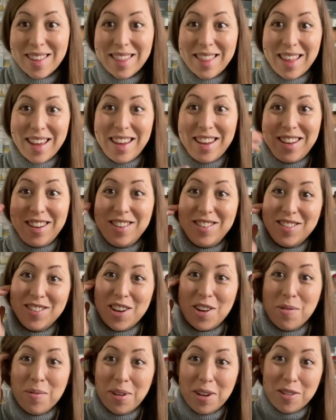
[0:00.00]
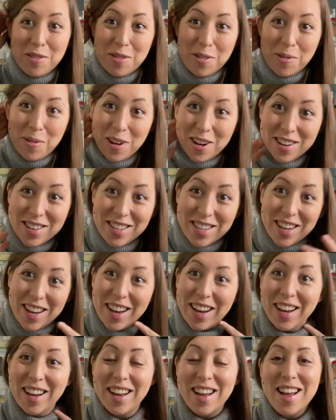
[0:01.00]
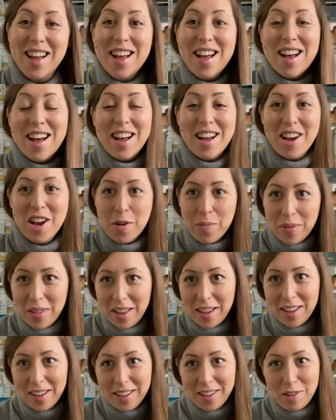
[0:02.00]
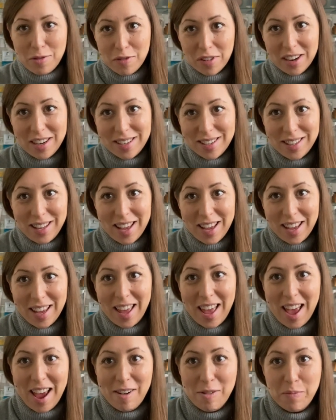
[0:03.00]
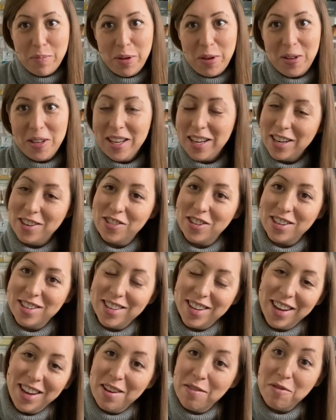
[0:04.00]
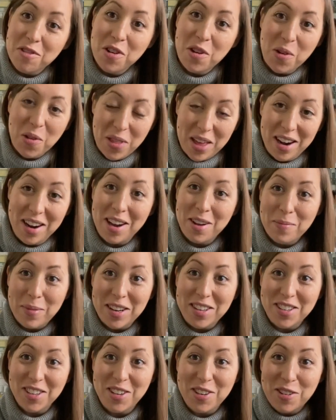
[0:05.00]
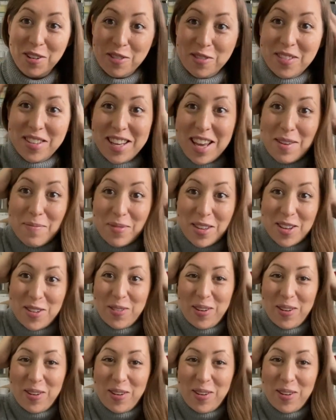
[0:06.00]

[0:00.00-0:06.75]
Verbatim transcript: Thank you so much for watching. I hope that you find skincare and beauty interesting. If not, then I imagine you'll have skipped this